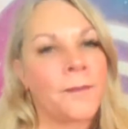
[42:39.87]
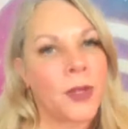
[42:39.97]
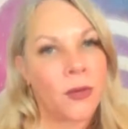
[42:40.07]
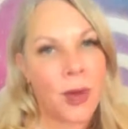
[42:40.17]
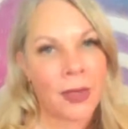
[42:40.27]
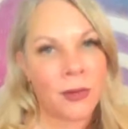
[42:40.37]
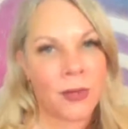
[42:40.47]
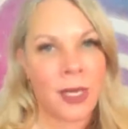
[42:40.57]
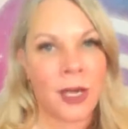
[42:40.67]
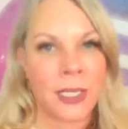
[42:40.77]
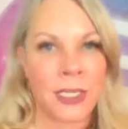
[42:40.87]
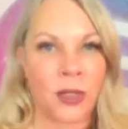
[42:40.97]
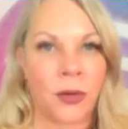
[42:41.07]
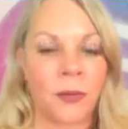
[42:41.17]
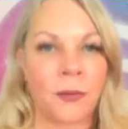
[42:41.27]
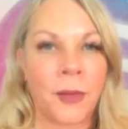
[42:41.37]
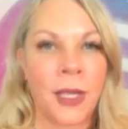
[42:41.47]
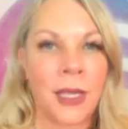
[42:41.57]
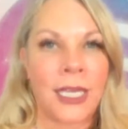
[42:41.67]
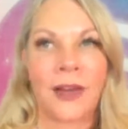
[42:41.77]
rather than on Zoom.
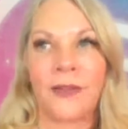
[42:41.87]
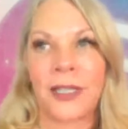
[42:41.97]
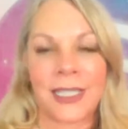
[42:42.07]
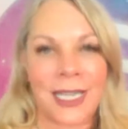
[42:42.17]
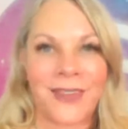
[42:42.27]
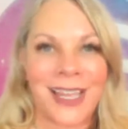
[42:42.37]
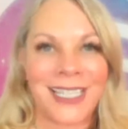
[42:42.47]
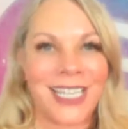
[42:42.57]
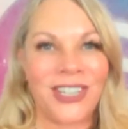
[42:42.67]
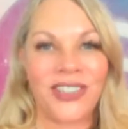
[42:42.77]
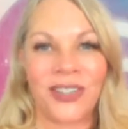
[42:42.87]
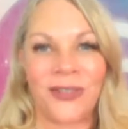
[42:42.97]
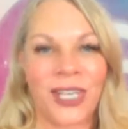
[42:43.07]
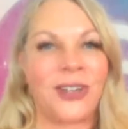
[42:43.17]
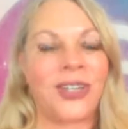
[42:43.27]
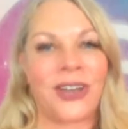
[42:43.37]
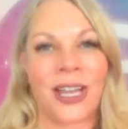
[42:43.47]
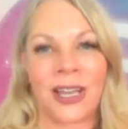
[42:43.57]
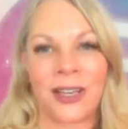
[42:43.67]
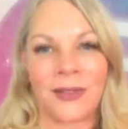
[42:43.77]
Now, if that's an issue for you, you're
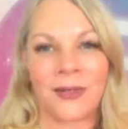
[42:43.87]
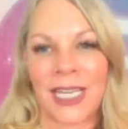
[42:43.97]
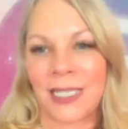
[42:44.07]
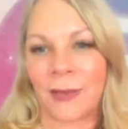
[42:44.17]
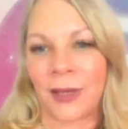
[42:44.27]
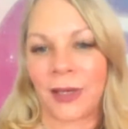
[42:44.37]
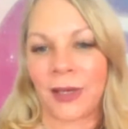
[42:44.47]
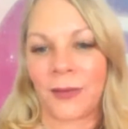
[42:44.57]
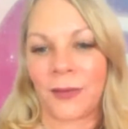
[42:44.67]
not on Facebook,